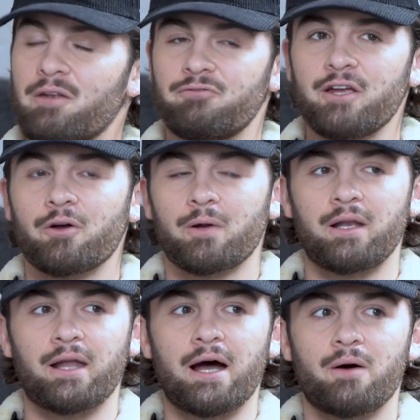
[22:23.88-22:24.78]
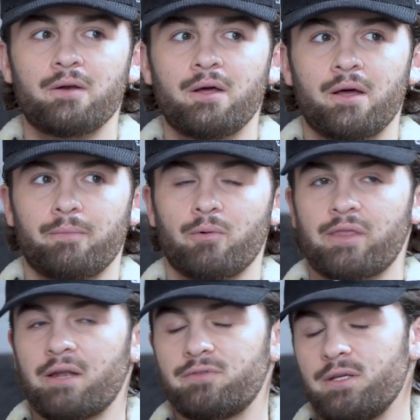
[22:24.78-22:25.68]
and figuring it out. But with
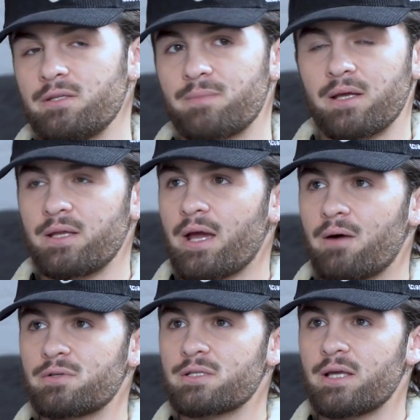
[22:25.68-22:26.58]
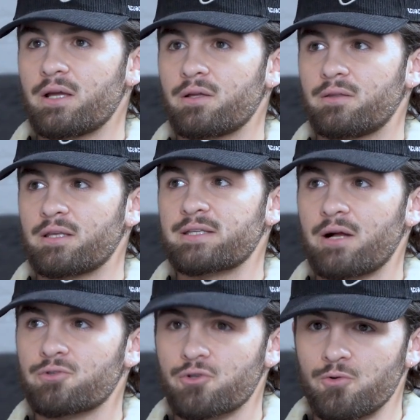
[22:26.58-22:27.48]
NFTs, man, yeah, I was like, "This
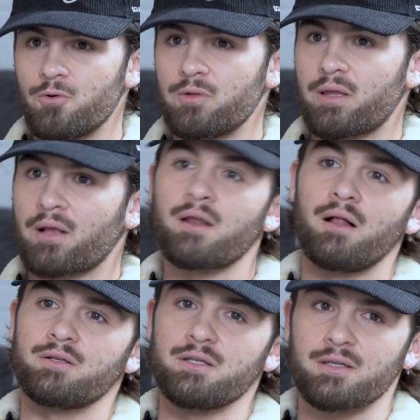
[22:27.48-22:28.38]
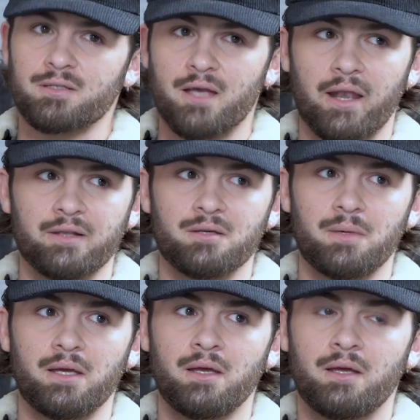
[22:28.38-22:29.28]
sounds cool. The technology is exciting to
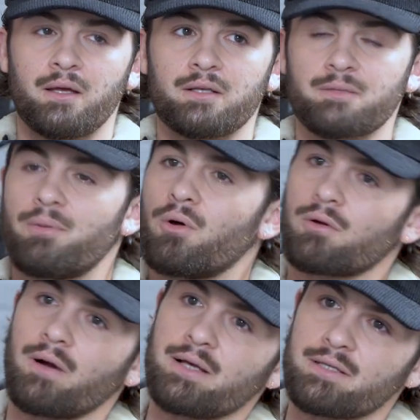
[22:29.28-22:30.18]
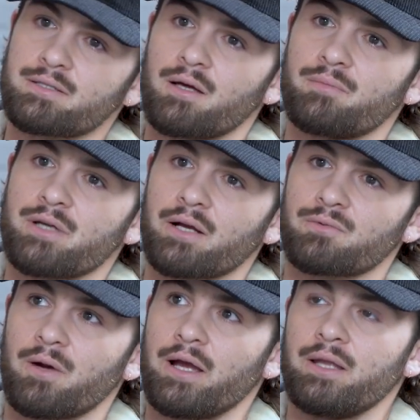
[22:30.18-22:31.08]
me." It's a polarizing subject,
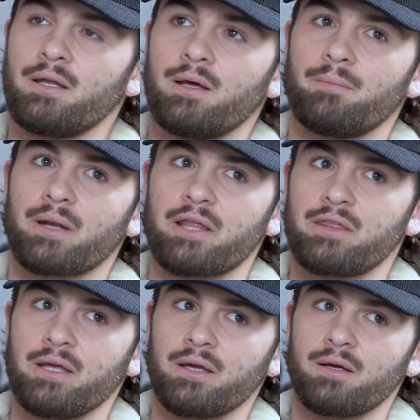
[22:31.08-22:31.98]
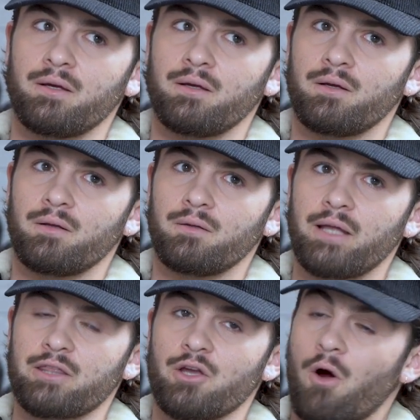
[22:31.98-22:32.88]
right? But I think,
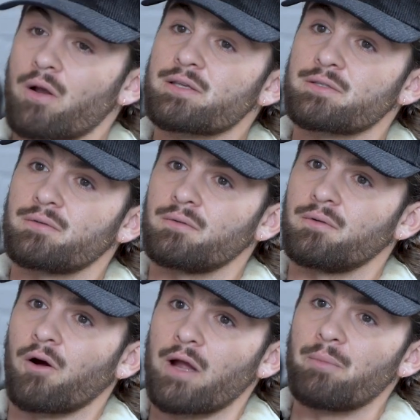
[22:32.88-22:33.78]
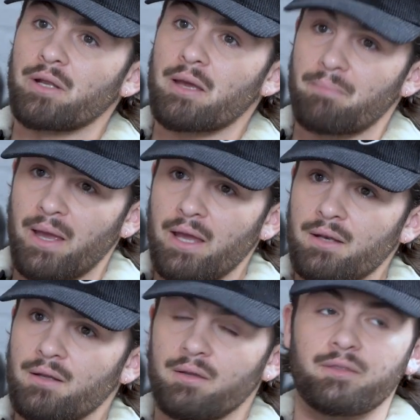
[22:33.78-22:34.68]
like, the artists are able to get
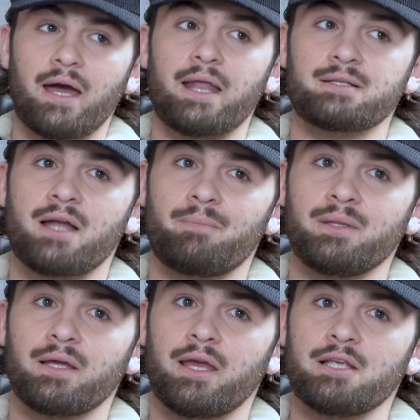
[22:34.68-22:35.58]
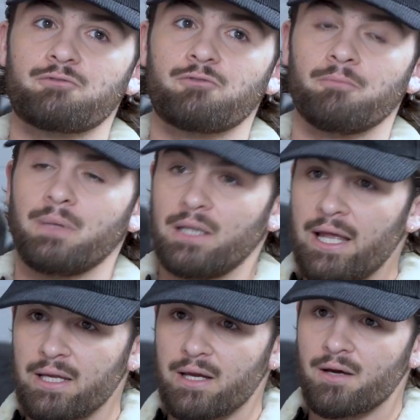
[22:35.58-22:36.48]
paid. That has not been the case for
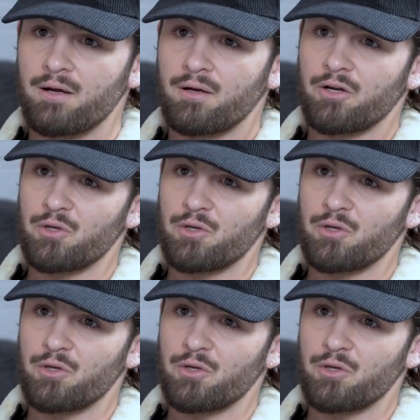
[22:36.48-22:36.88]
millennia. Are you